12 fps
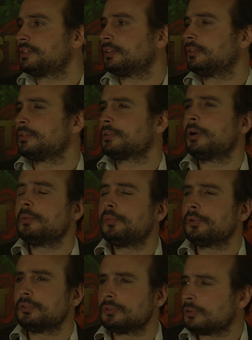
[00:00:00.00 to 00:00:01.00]
And it's quite
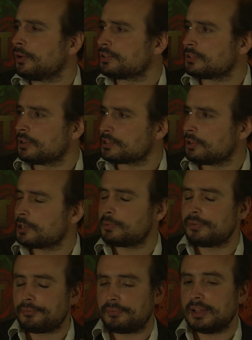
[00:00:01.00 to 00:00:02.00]
important not to. As long as
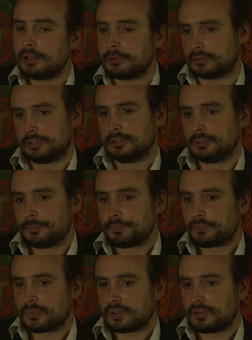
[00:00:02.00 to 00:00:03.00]
we felt
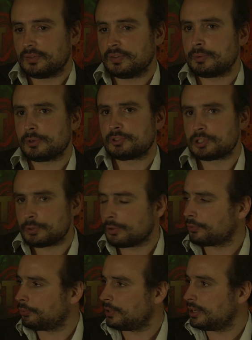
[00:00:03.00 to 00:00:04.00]
there were 2 or
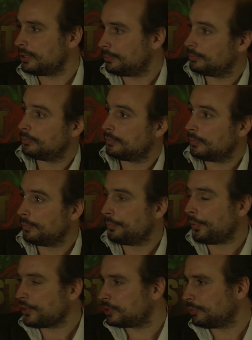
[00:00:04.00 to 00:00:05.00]
3
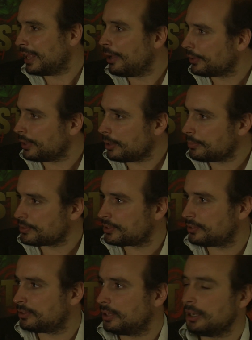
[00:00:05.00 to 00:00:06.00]
possible
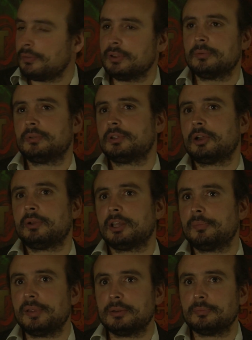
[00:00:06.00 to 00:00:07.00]
outcomes, and I think going
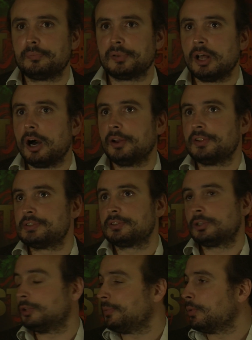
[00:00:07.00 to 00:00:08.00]
a bit bananas
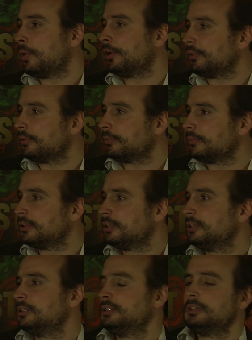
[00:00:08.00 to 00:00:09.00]
could be one of
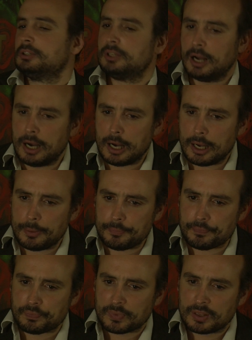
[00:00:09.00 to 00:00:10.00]

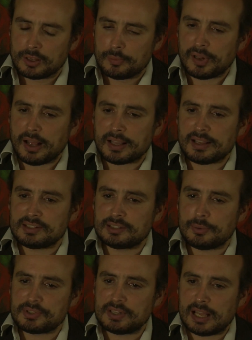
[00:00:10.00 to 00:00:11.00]
them. But I guess
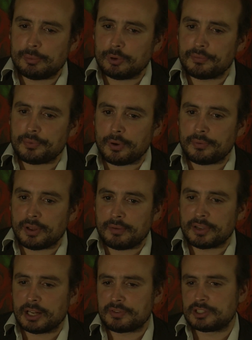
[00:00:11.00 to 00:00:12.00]
there was an element of
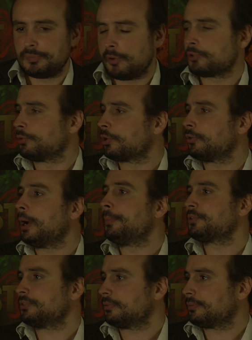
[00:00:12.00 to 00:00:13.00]
a kind of spiritual
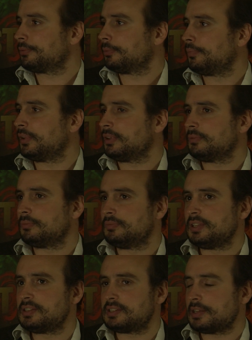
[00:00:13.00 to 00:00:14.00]
corruption from being
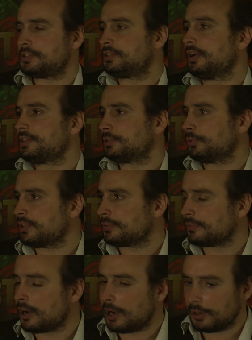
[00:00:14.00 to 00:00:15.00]
desensitized to all this
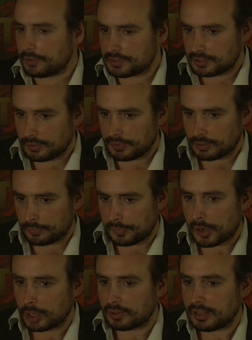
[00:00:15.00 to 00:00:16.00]
violence, and I think
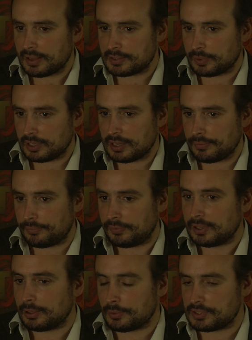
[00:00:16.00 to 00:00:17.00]
part of that is when he
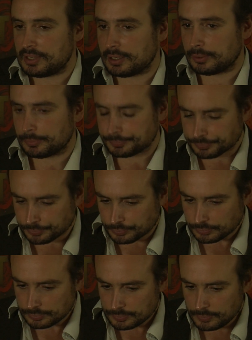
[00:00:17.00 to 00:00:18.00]
feels he can
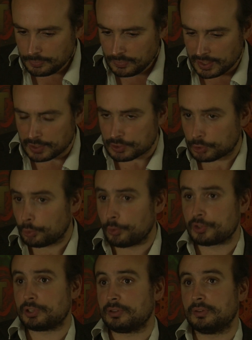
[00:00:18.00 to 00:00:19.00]

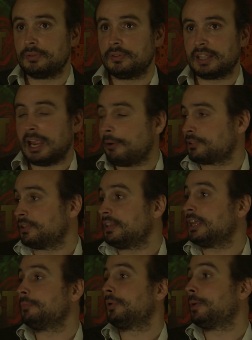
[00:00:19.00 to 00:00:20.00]
torture the character at
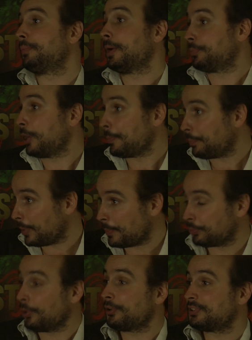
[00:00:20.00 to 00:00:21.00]
the end by
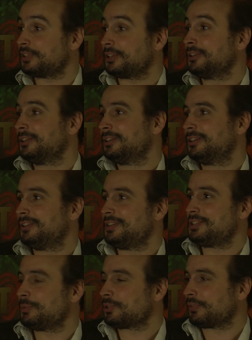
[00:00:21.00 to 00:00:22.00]
proxy. He's
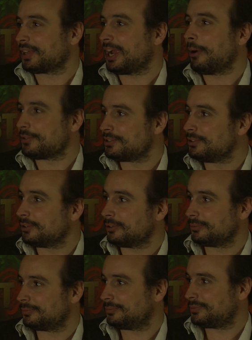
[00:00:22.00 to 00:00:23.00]
too much of a coward to do
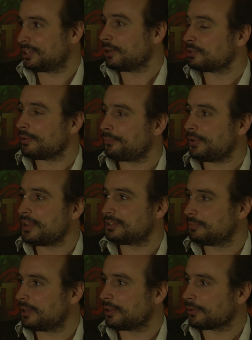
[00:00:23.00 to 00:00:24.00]
it, to go to her face
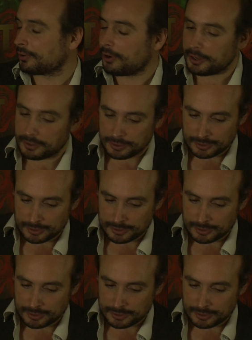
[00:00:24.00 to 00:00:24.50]
and make her cry.